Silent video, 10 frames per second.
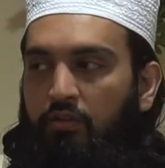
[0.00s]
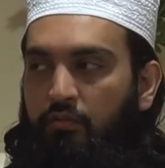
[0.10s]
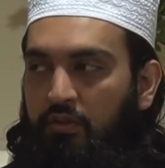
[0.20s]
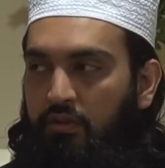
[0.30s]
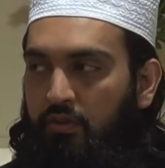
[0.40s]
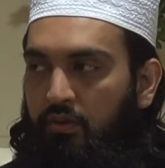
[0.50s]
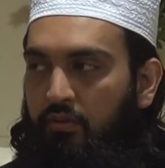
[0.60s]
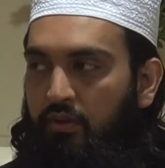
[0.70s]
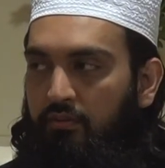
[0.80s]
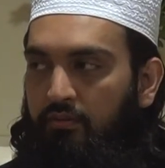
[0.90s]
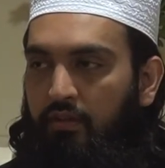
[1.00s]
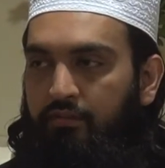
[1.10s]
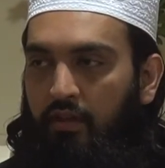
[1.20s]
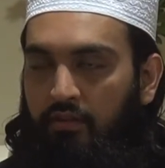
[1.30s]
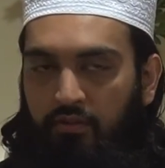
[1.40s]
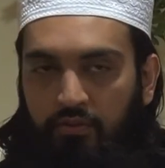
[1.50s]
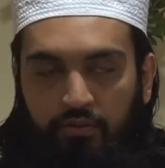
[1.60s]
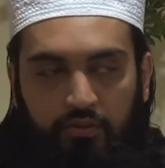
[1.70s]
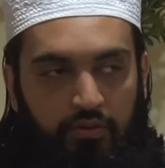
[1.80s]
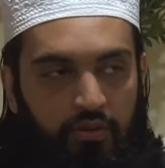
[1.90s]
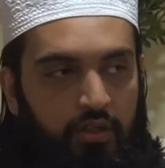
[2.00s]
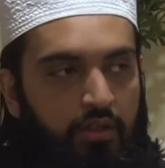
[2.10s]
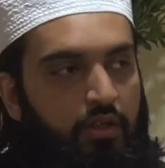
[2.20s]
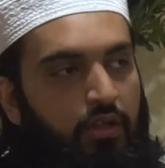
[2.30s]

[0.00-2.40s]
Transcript: Just read your three farz and your two sunnah